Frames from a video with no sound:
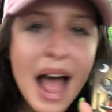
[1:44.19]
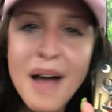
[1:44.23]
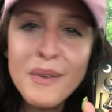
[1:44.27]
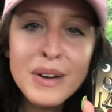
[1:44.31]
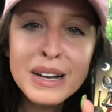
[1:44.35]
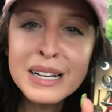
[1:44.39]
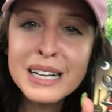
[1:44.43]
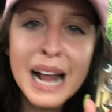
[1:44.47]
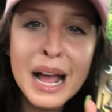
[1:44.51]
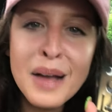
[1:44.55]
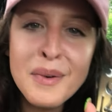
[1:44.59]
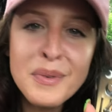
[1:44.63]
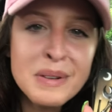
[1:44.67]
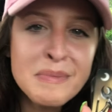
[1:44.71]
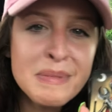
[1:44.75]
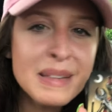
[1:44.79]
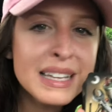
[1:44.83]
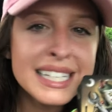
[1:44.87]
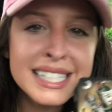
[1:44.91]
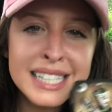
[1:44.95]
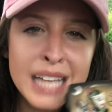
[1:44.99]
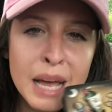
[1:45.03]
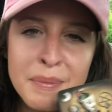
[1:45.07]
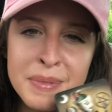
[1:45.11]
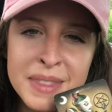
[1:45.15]
I want I want to be
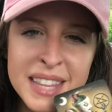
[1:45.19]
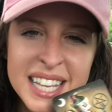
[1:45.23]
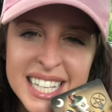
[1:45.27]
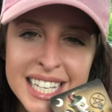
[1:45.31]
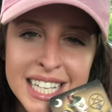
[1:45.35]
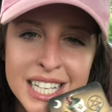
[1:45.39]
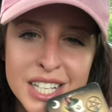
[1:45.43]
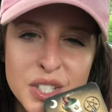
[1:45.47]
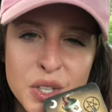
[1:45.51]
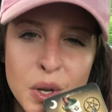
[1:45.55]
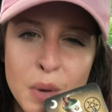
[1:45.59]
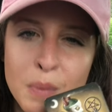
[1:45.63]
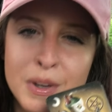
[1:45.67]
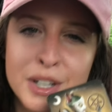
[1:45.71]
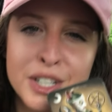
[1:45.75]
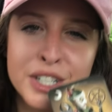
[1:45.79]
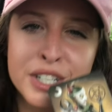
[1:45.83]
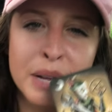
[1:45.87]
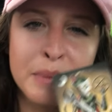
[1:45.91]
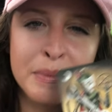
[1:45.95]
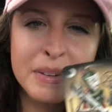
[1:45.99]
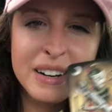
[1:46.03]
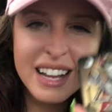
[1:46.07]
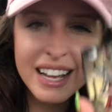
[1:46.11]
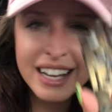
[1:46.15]
like stop thinking so much,
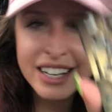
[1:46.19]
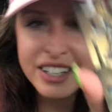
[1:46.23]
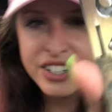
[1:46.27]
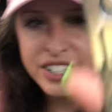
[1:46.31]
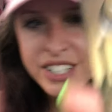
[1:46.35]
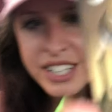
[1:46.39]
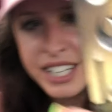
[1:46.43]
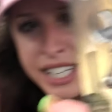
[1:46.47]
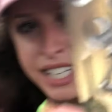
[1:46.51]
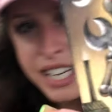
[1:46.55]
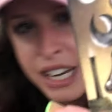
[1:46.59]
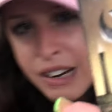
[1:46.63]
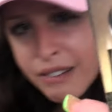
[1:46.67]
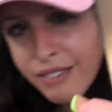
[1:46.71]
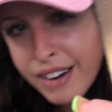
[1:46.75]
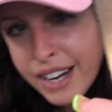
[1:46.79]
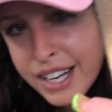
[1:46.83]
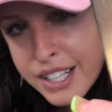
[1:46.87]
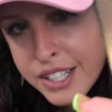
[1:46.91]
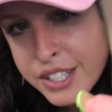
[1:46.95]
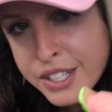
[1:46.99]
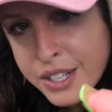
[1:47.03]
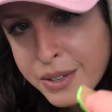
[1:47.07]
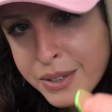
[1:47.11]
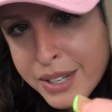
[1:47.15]
Gemini, and just like get
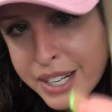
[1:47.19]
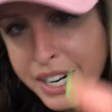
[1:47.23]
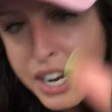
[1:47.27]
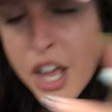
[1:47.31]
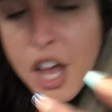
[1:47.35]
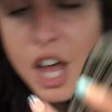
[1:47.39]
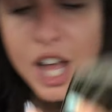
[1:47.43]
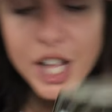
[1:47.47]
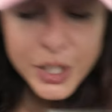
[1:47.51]
right to it.